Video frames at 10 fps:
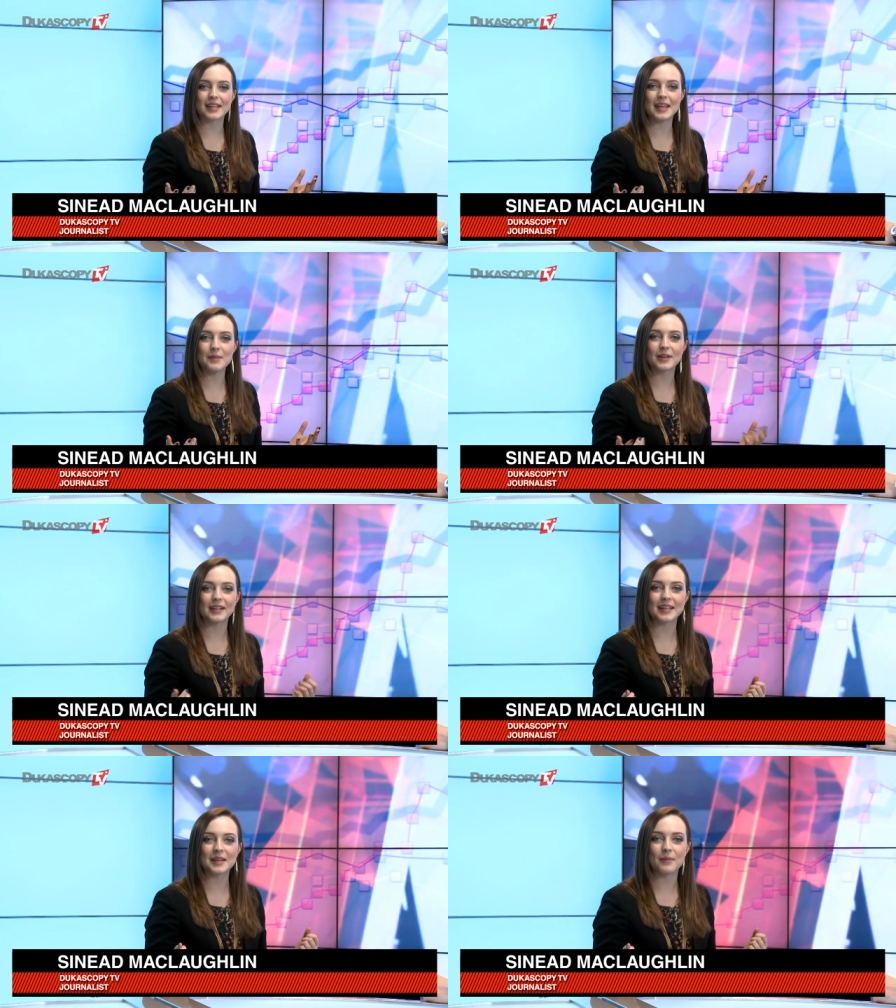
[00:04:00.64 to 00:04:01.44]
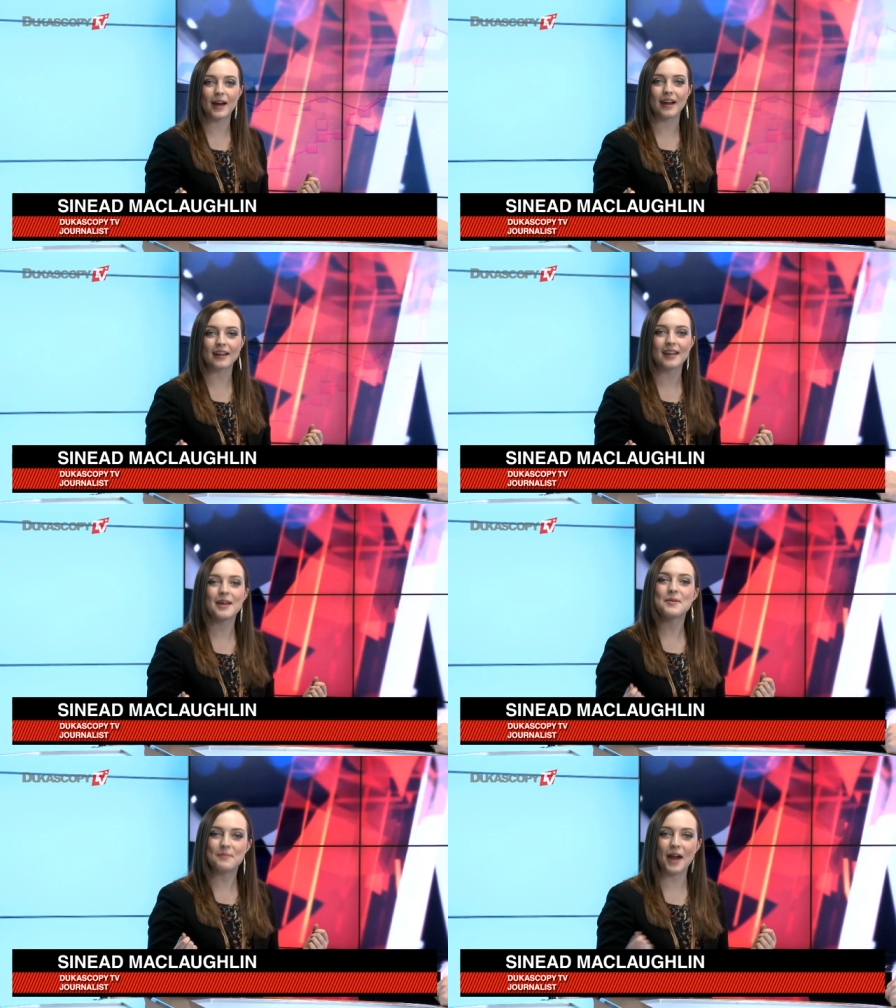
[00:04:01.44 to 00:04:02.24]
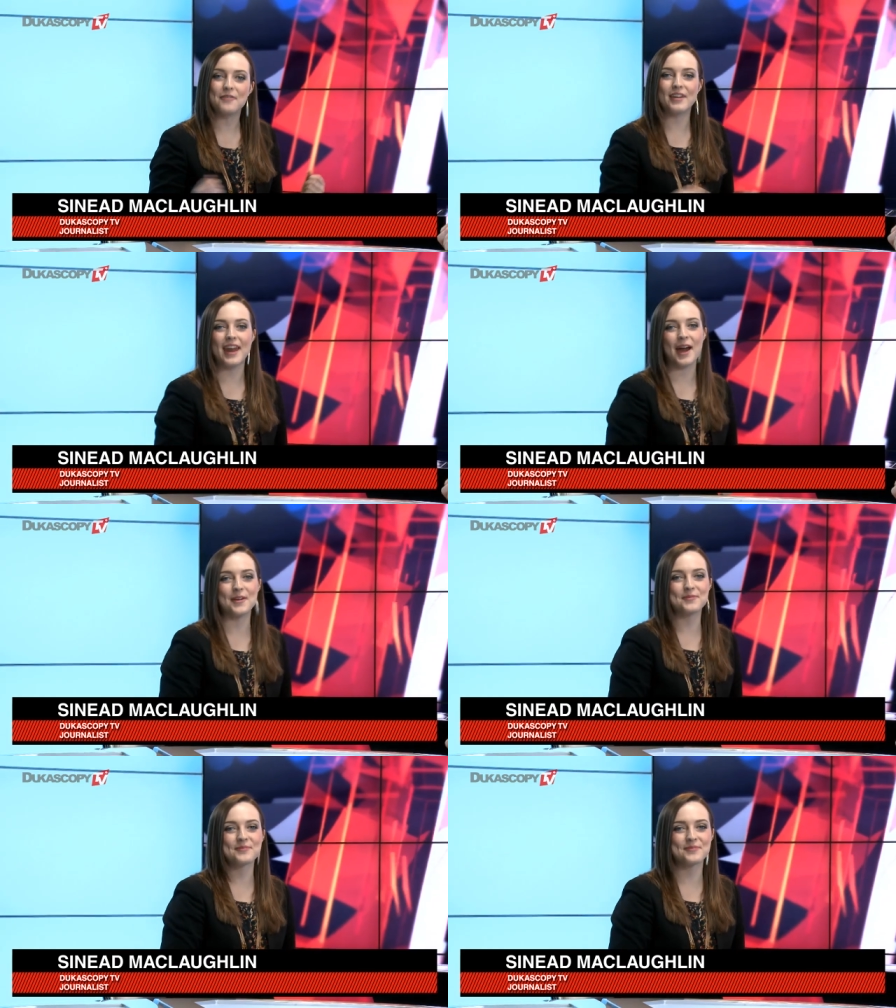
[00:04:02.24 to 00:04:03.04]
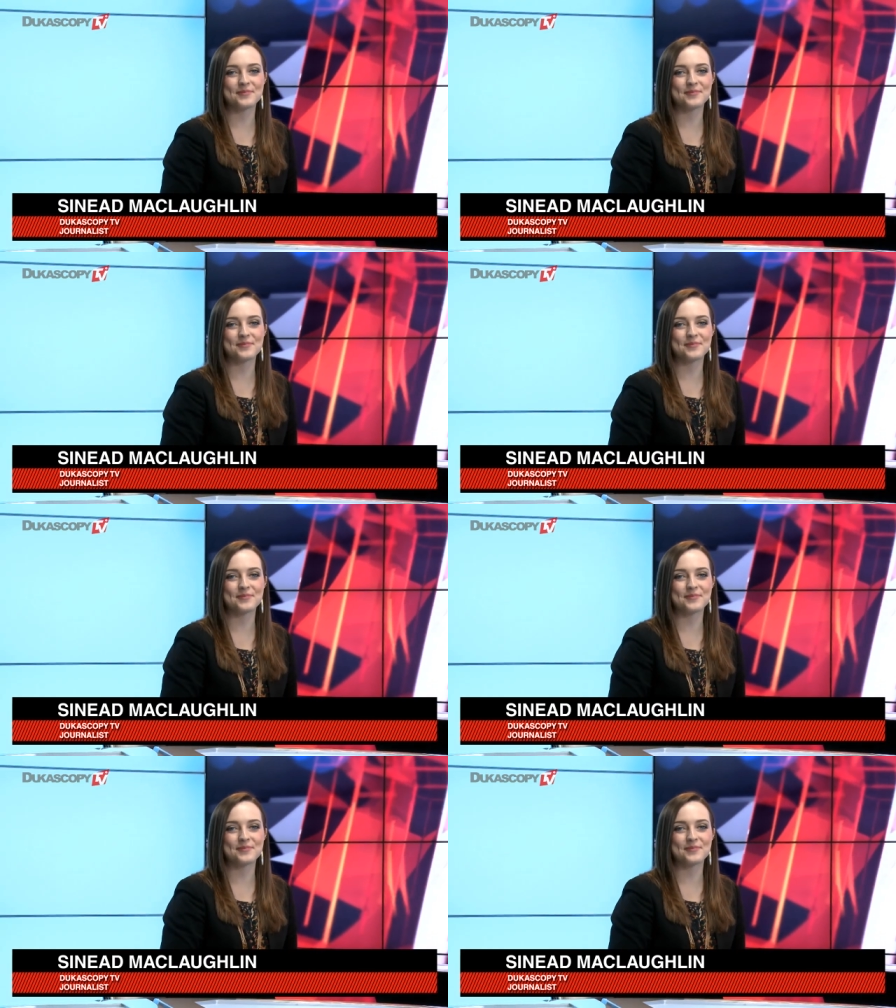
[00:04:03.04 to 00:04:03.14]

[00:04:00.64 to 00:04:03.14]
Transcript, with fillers: to keep clicking back. Bye for now.